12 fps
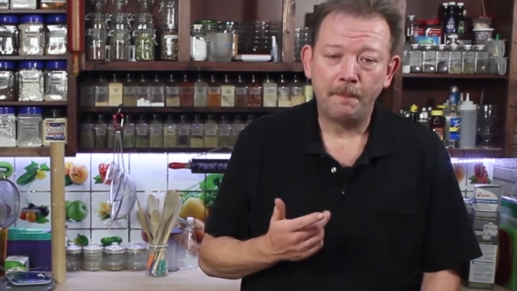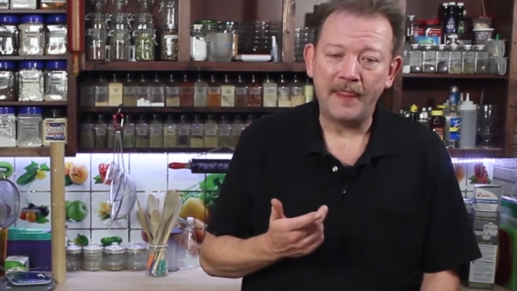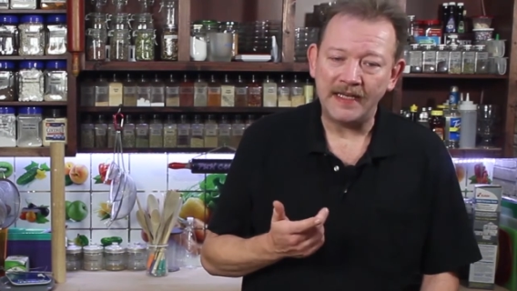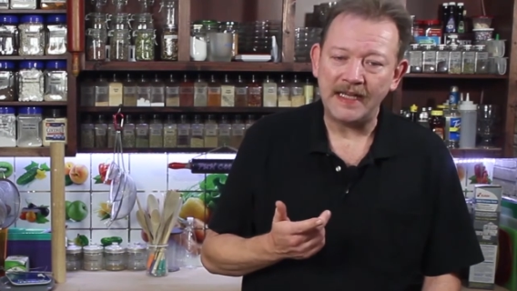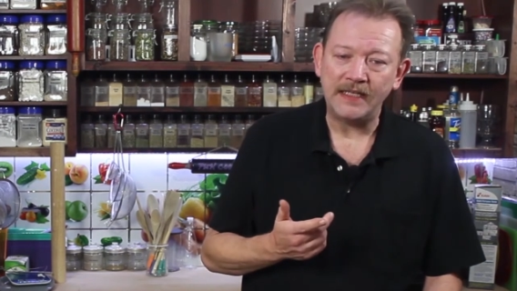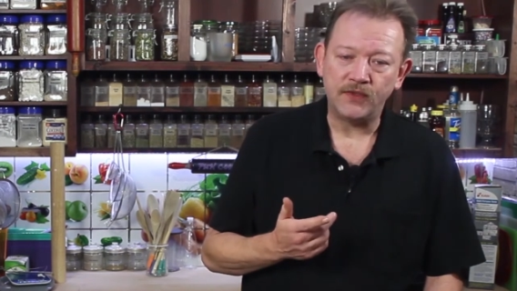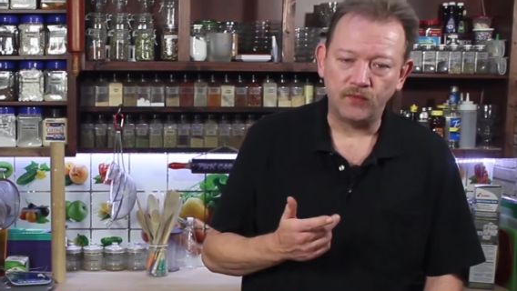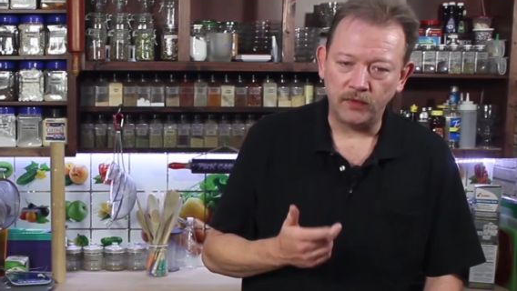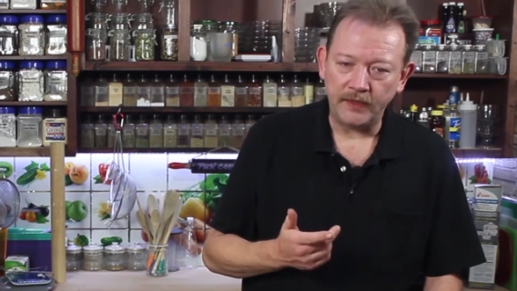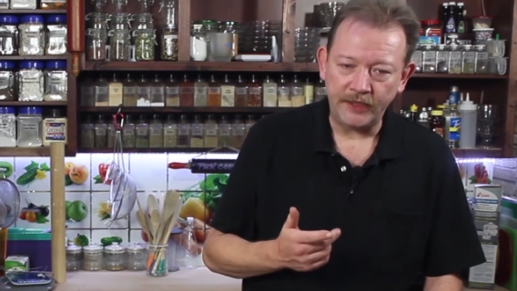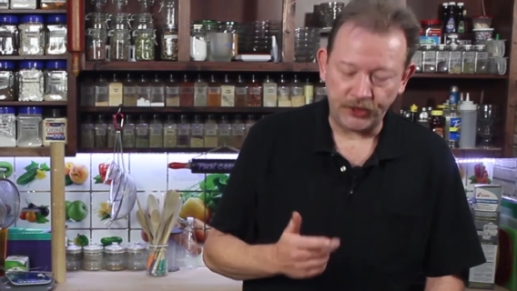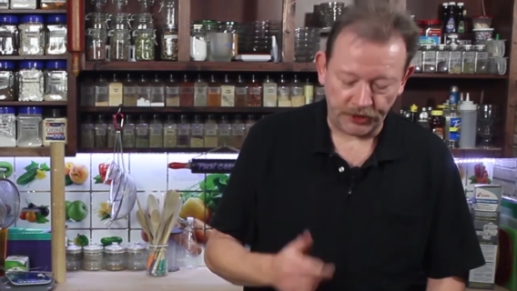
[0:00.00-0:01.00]
They taste
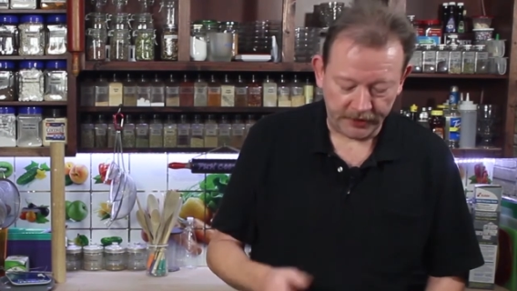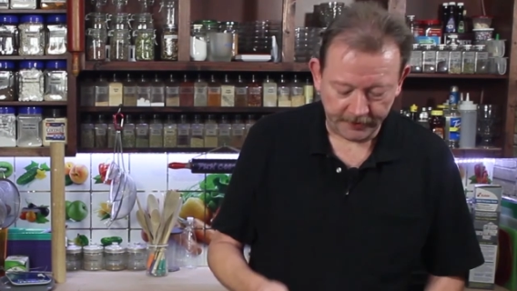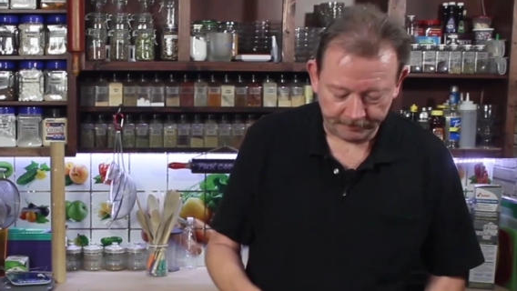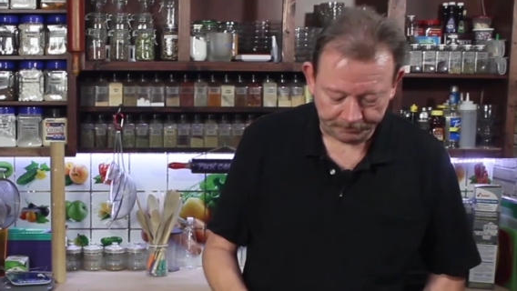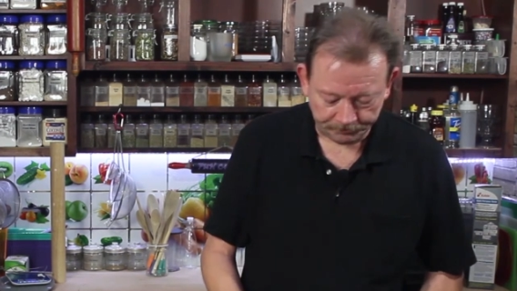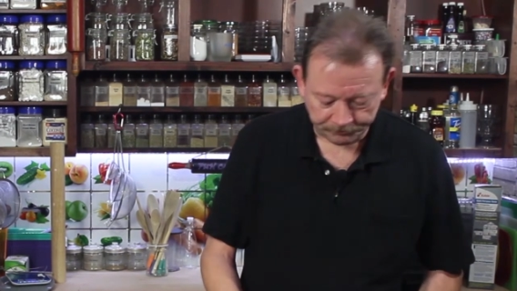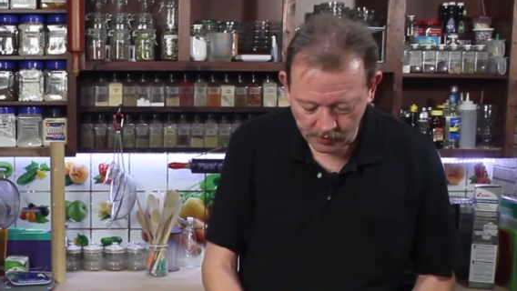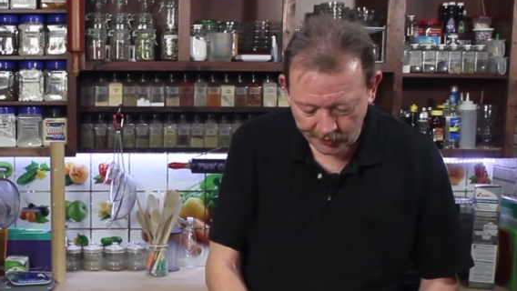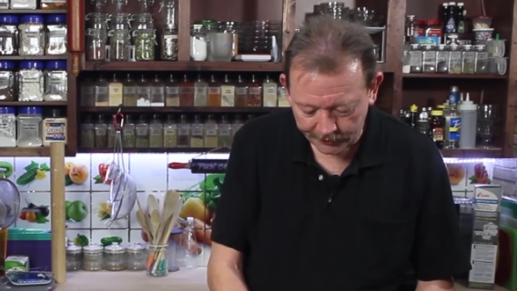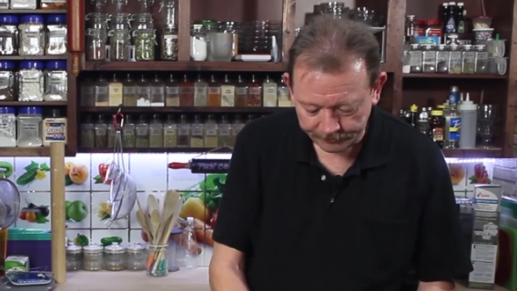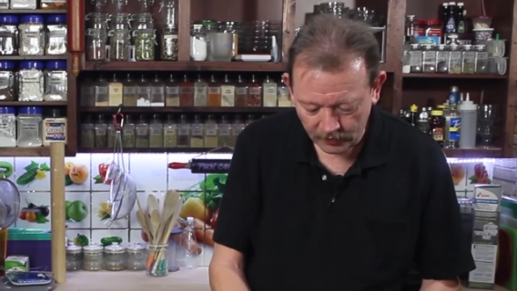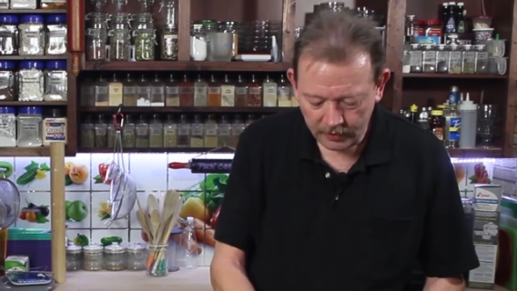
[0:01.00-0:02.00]
really good.
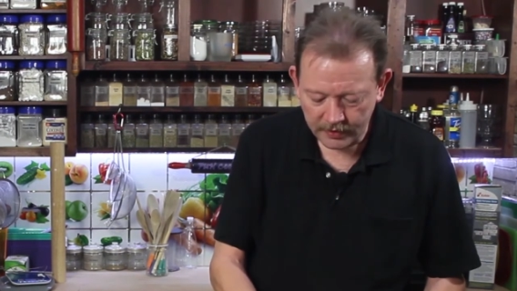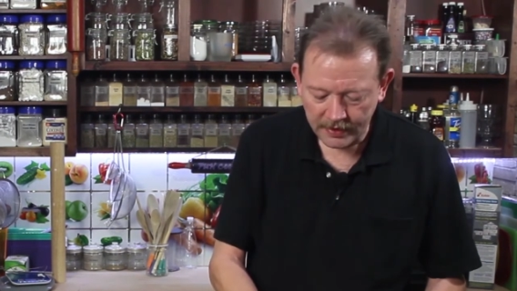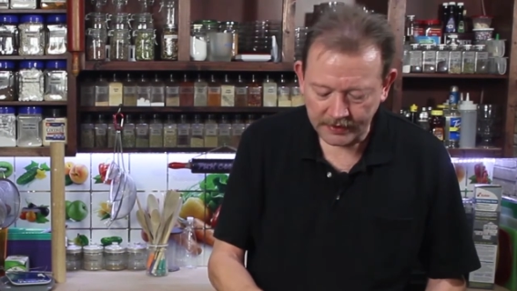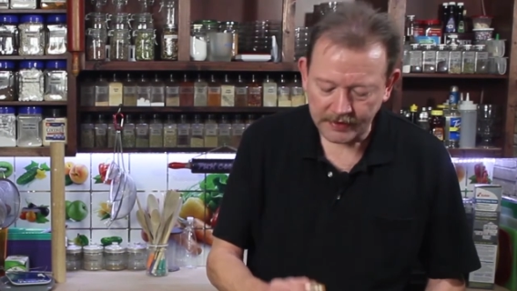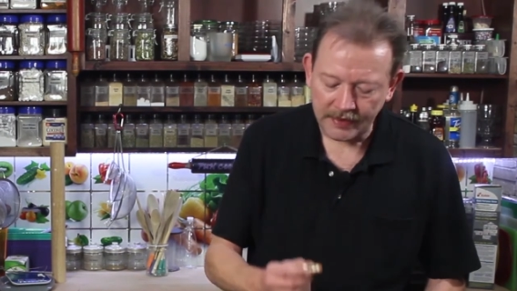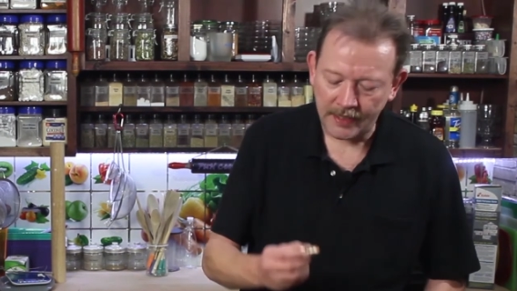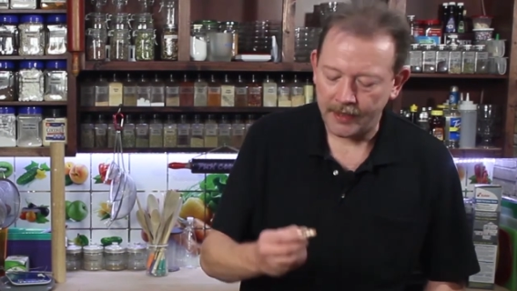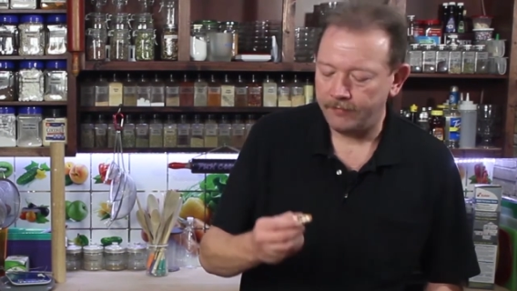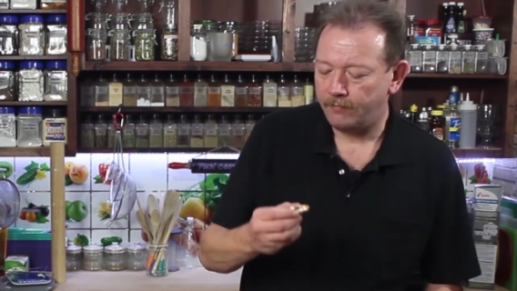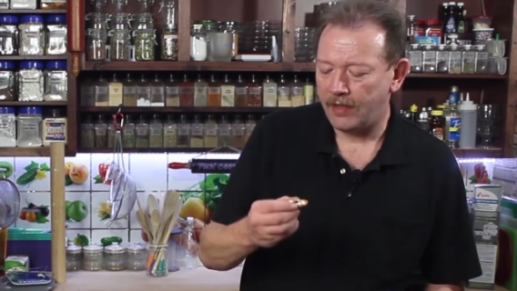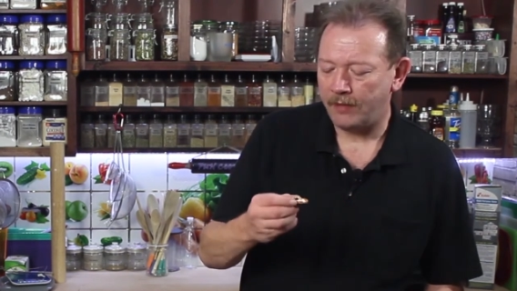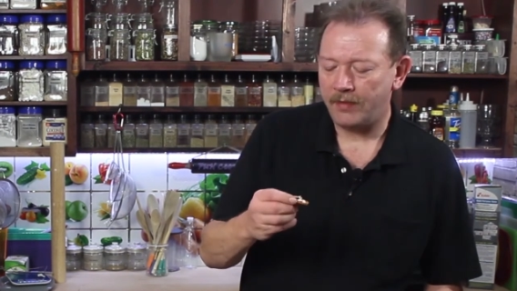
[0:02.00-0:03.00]
Next
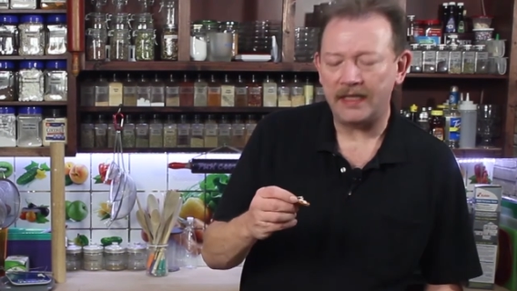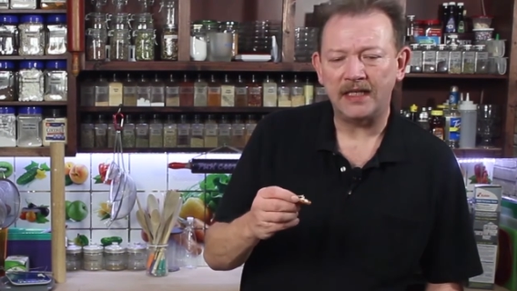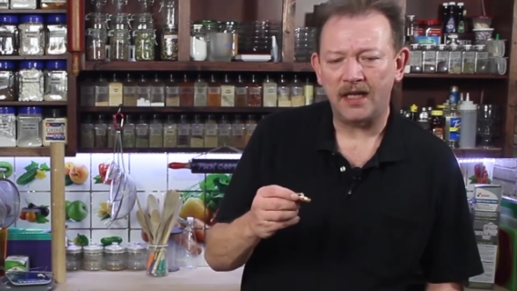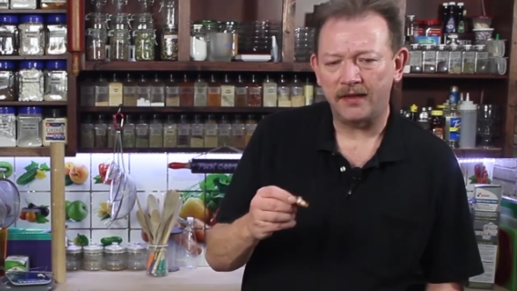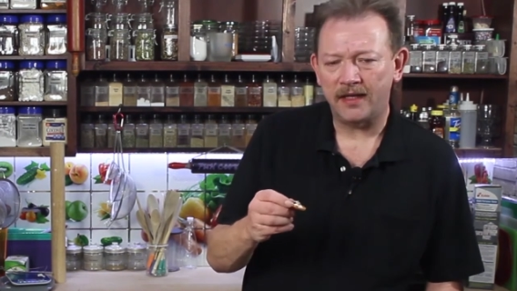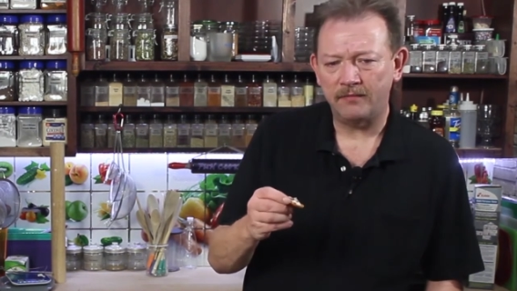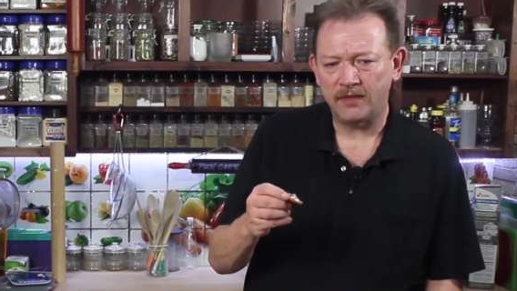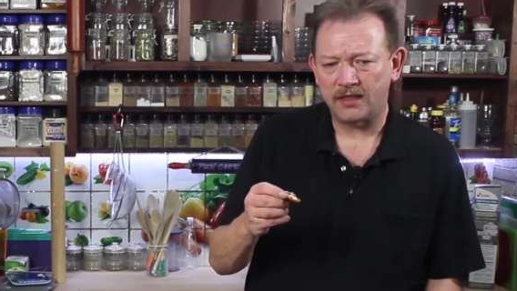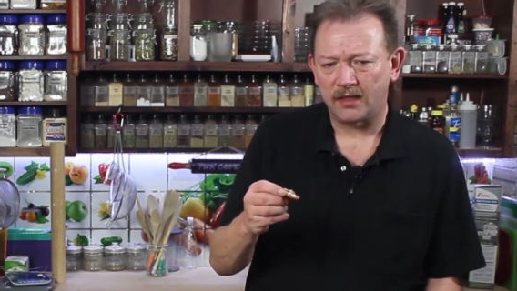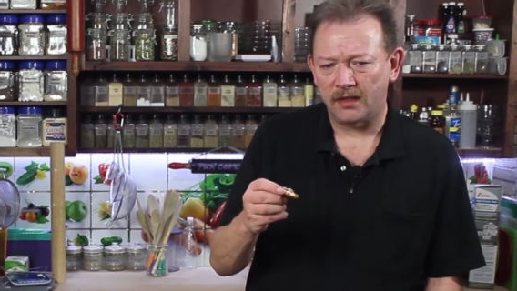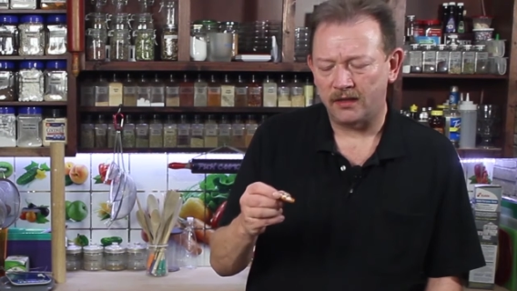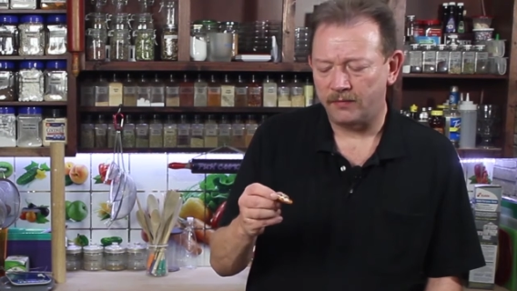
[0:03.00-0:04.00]
time, I might cut them
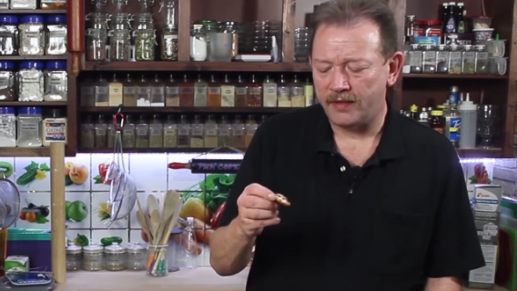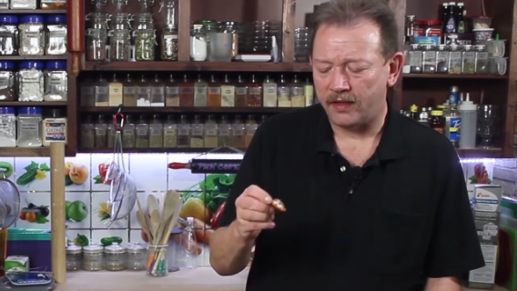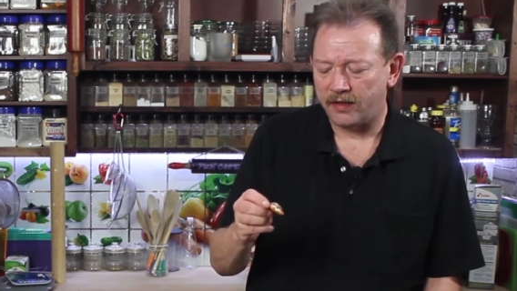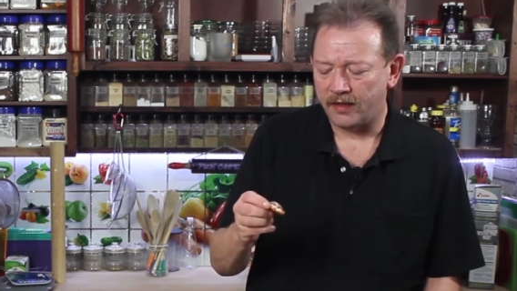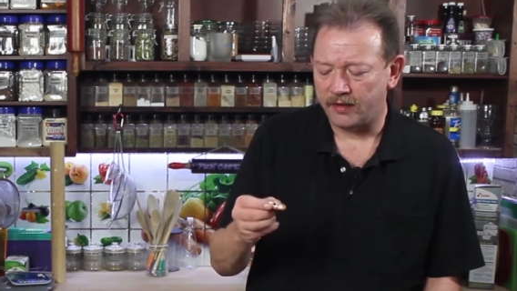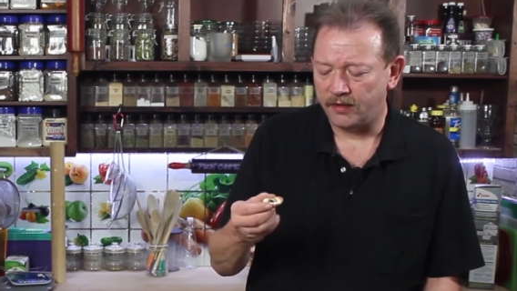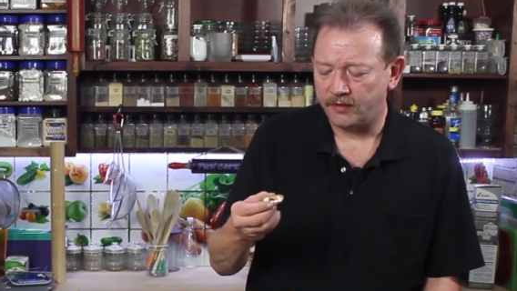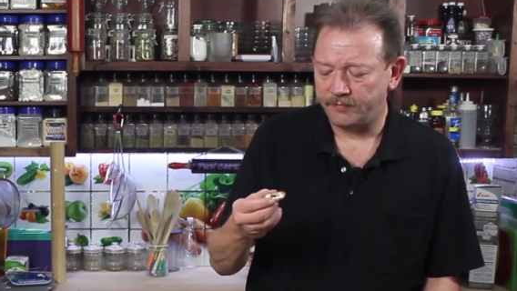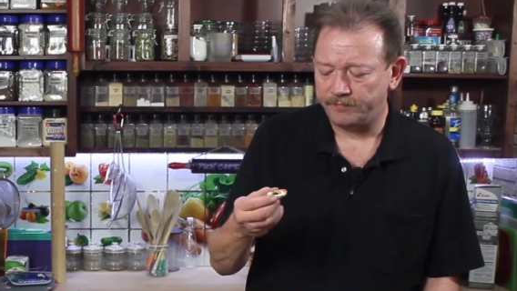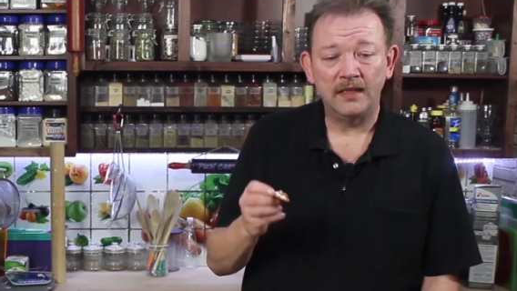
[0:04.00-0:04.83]
just a little bit thicker.